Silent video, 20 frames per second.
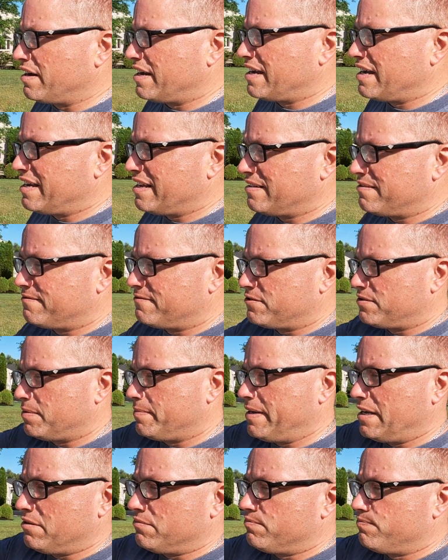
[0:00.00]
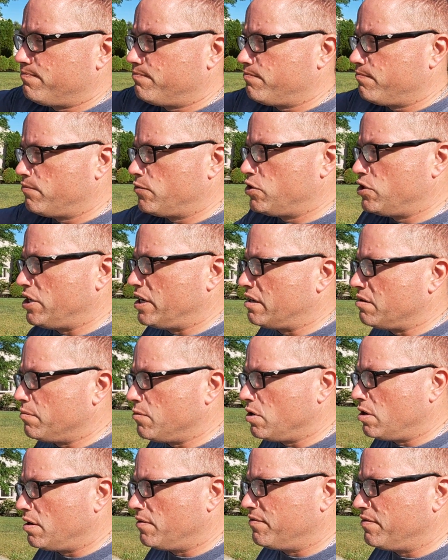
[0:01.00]
I gotta somehow shake them
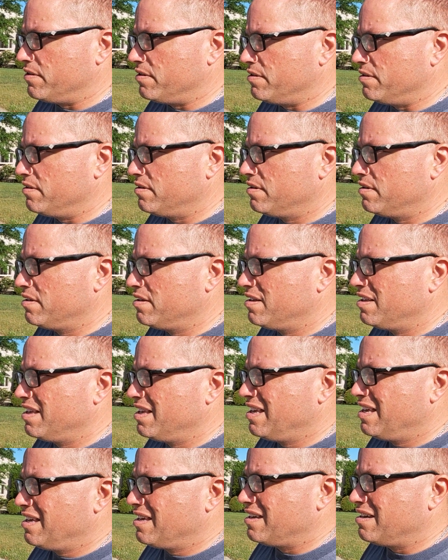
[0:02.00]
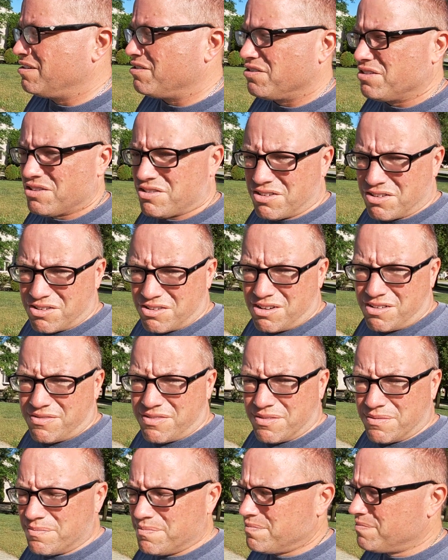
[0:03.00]
off and get all the dirt off
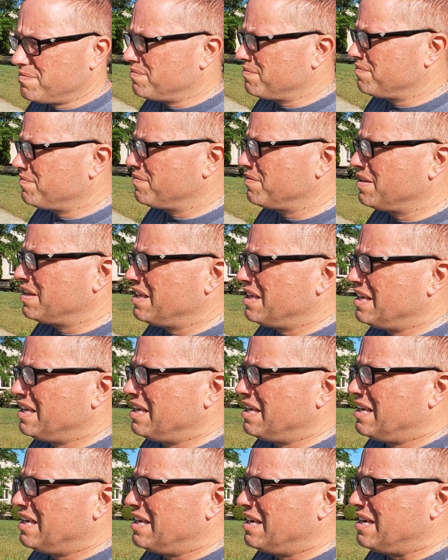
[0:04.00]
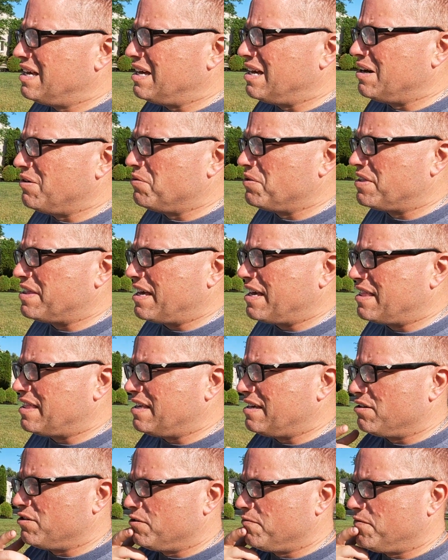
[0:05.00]
them with that
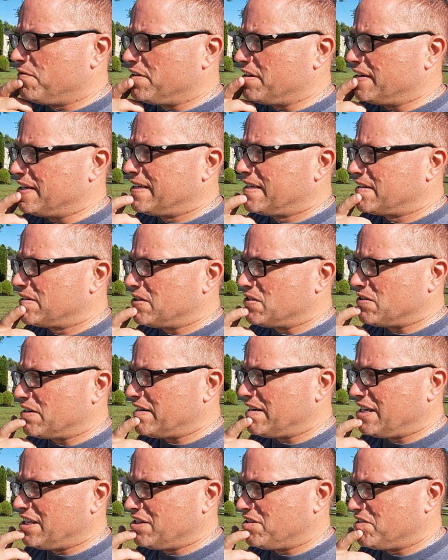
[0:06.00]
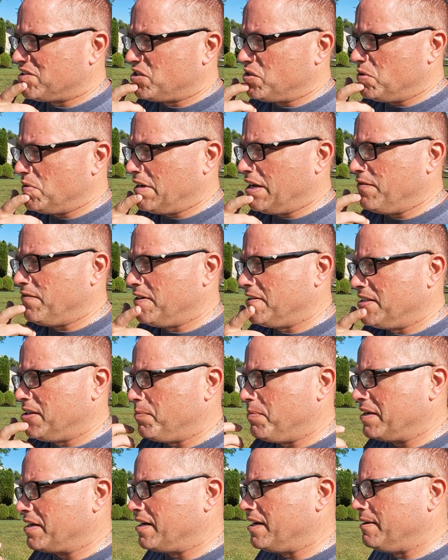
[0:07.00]
thing, hopefully, because right now they're just too heavy to
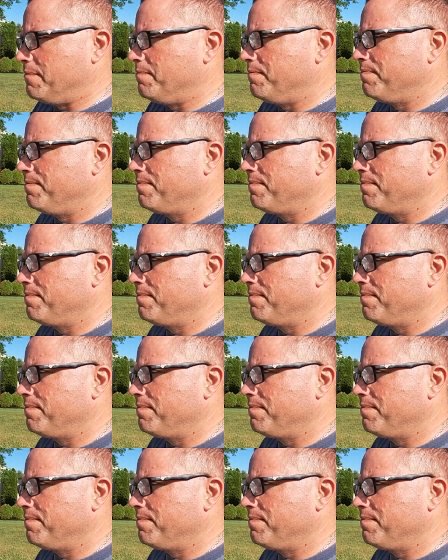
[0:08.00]
pick up.